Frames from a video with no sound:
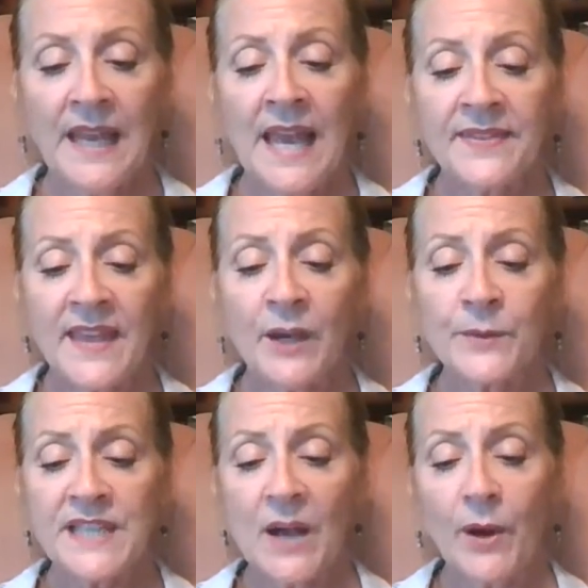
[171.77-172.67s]
That
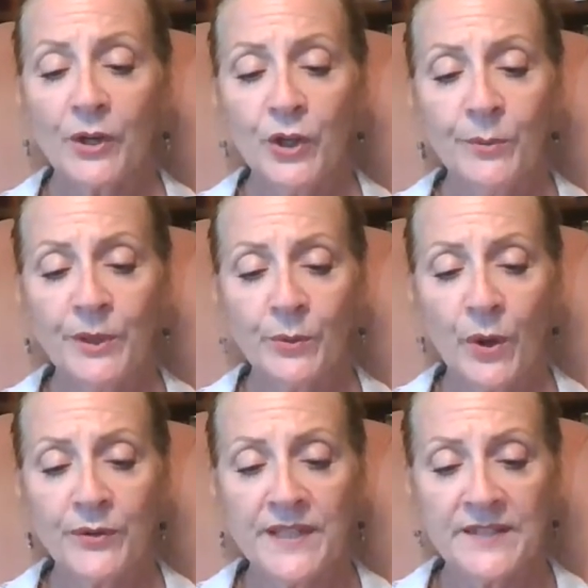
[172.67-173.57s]
was how our human
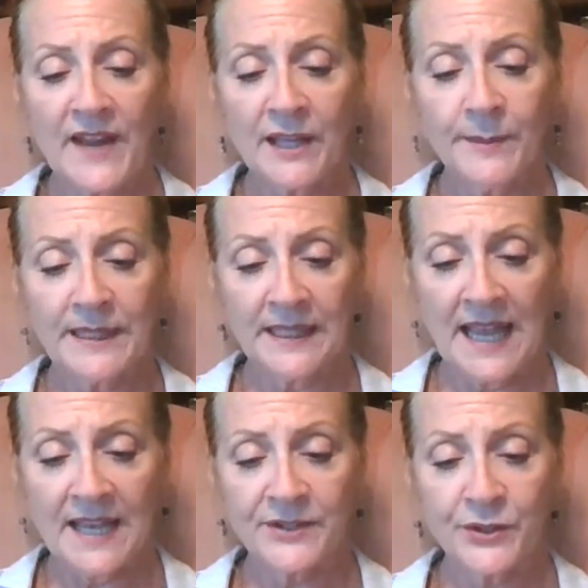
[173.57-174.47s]
growth and development
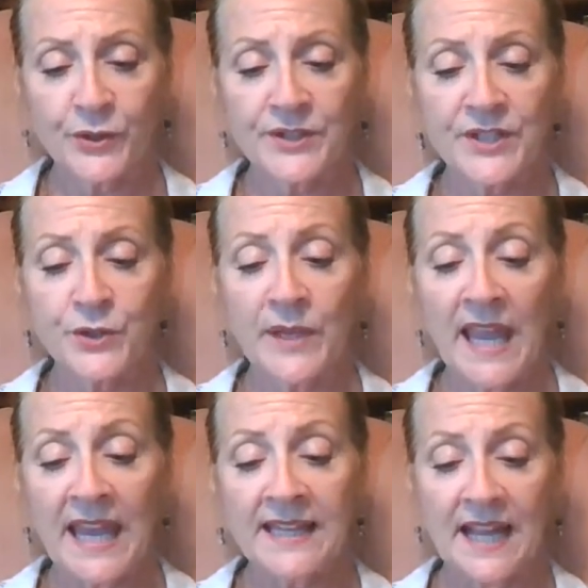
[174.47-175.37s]
class turned into
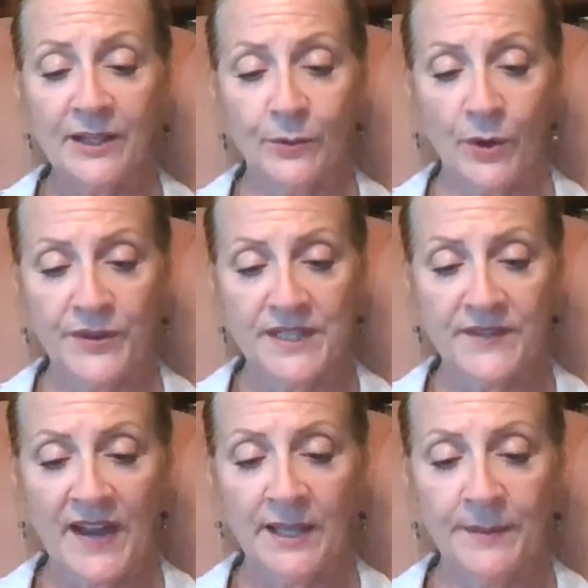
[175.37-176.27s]
canine growth and
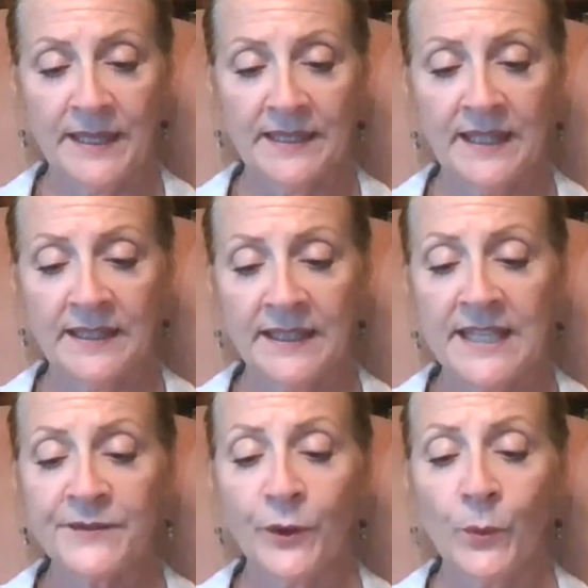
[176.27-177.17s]
development, at
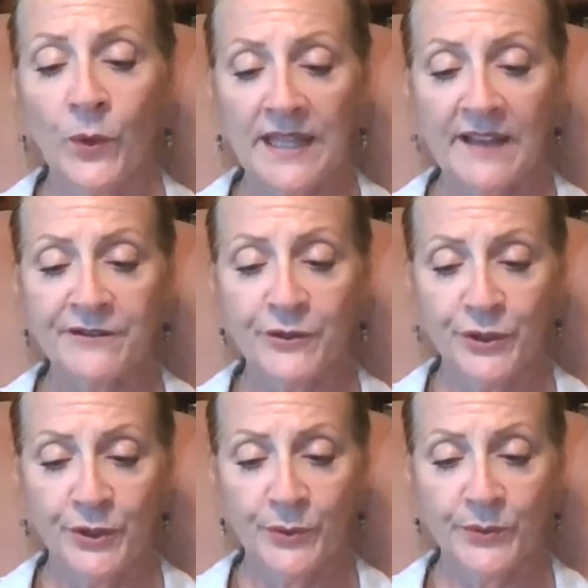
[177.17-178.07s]
least for one
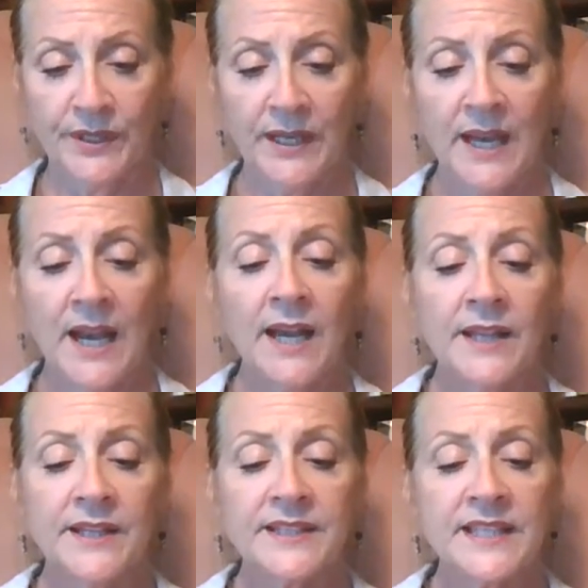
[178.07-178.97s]
afternoon.
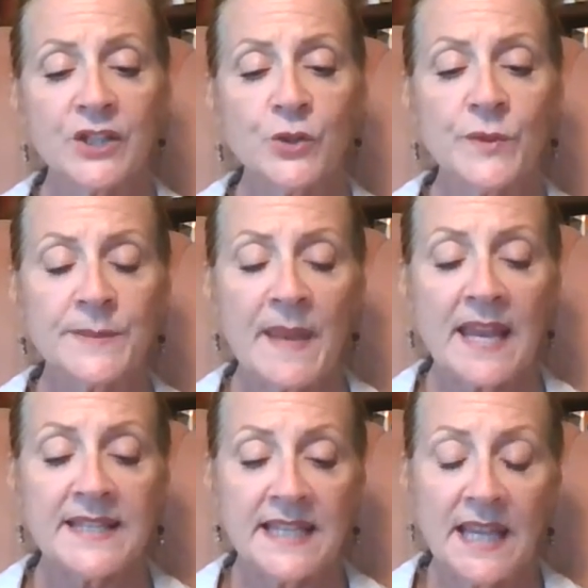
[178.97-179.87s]
The decision was
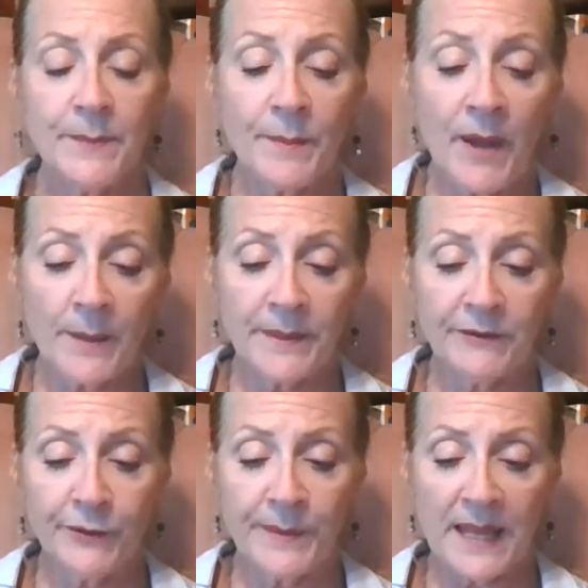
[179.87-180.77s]
made to keep a puppy
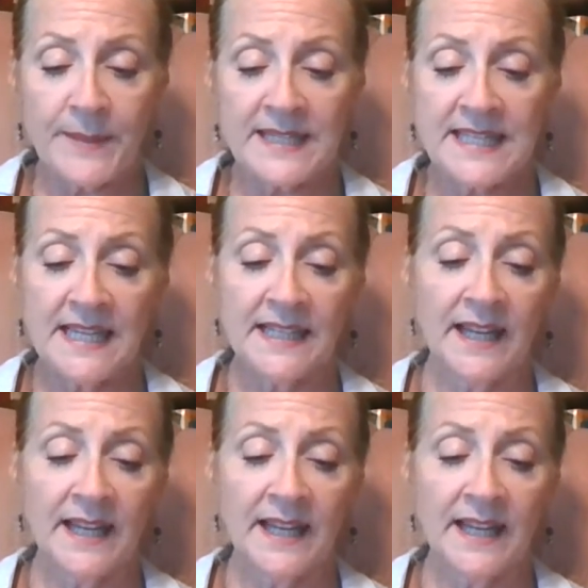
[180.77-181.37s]
for baby Tina